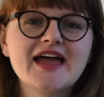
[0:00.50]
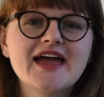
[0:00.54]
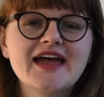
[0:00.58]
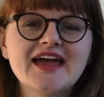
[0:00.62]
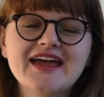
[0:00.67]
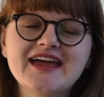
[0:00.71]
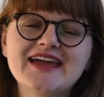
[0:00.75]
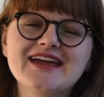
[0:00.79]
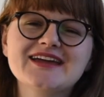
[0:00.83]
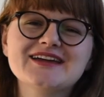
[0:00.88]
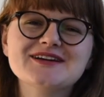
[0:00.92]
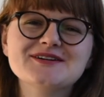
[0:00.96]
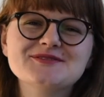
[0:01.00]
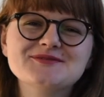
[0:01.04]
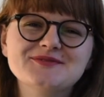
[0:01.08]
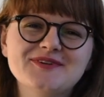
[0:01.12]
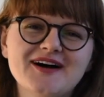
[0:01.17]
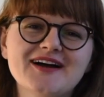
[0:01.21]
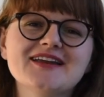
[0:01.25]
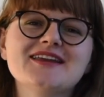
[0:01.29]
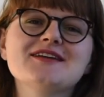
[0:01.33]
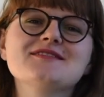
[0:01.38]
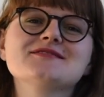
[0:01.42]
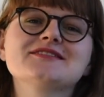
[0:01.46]
Hey,
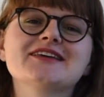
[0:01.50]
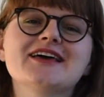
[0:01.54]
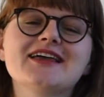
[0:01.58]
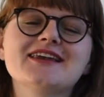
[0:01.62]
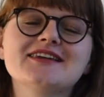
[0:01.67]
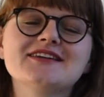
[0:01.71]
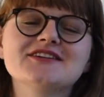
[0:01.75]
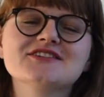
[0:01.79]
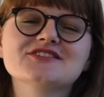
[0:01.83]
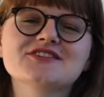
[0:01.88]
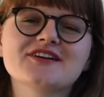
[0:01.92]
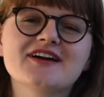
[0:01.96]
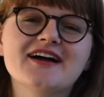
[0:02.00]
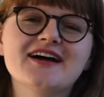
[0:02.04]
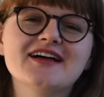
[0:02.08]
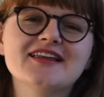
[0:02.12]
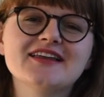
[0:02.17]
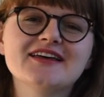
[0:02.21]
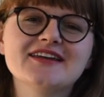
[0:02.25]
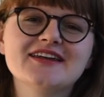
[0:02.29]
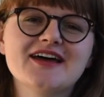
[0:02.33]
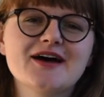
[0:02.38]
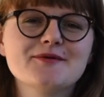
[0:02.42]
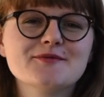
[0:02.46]
my name is Helena
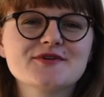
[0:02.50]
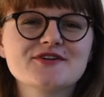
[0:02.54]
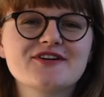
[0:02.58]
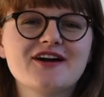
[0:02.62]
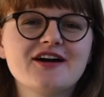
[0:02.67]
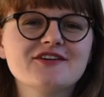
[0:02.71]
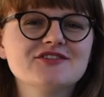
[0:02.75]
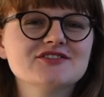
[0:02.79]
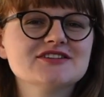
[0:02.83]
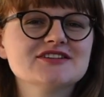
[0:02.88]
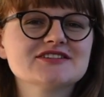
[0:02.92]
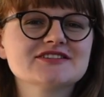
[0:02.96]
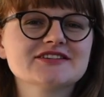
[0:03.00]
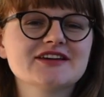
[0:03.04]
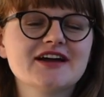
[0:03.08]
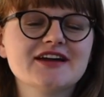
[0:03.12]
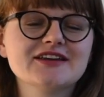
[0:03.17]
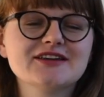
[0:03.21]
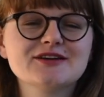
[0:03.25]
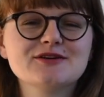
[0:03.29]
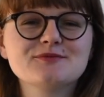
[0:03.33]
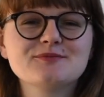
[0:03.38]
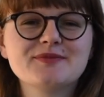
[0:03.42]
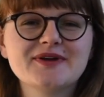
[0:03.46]
Traill, and I'm a graphic
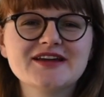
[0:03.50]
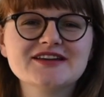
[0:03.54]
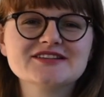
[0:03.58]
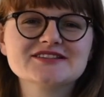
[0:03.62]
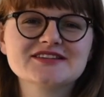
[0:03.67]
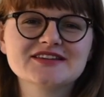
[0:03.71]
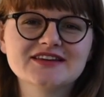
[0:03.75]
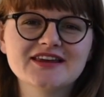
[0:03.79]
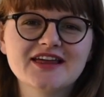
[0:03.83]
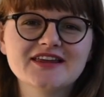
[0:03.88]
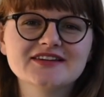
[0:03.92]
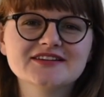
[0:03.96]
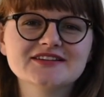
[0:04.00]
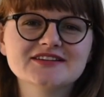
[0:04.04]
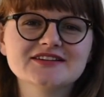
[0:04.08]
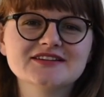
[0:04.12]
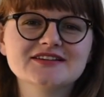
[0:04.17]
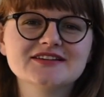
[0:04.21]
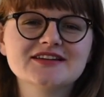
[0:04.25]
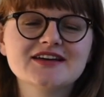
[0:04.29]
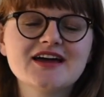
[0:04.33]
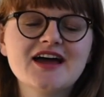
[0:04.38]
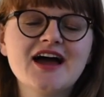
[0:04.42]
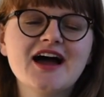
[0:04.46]
designer based in
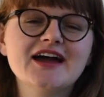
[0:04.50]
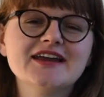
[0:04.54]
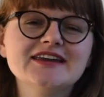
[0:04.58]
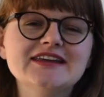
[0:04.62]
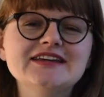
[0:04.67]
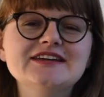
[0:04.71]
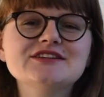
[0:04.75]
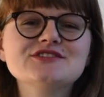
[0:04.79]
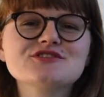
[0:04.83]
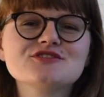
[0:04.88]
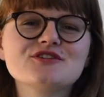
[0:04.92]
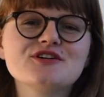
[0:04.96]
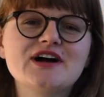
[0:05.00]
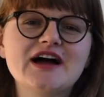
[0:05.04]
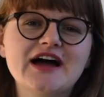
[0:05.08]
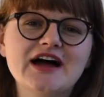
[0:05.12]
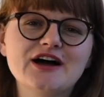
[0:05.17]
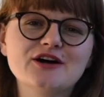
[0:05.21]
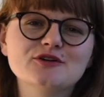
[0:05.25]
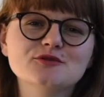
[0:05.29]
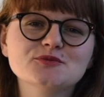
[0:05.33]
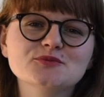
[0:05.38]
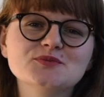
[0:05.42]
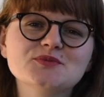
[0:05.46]
London. I need your
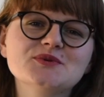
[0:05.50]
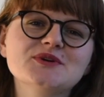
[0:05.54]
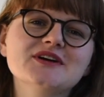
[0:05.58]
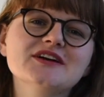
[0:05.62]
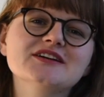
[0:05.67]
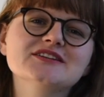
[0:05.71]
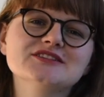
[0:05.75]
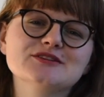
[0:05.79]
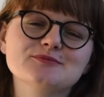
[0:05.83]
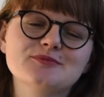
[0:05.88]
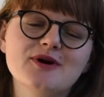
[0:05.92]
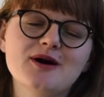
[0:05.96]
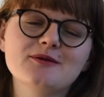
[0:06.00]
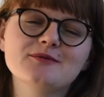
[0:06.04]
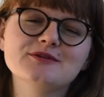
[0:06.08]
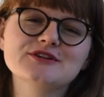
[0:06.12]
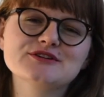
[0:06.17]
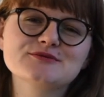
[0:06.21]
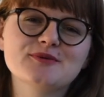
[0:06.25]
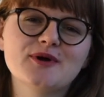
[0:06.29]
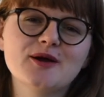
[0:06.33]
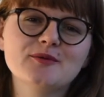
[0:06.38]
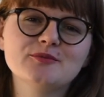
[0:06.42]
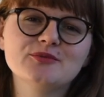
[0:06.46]
help to
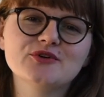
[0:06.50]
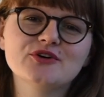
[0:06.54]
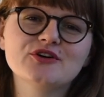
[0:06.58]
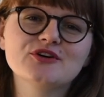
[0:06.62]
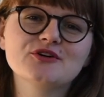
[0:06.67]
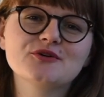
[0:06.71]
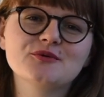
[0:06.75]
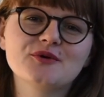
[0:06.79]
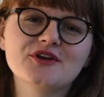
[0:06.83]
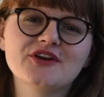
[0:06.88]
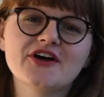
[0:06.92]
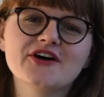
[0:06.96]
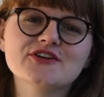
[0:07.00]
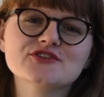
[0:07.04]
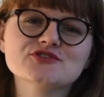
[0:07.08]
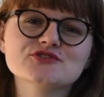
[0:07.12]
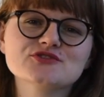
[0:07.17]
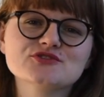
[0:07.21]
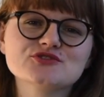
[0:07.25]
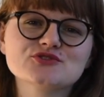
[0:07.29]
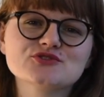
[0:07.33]
publish my book, 100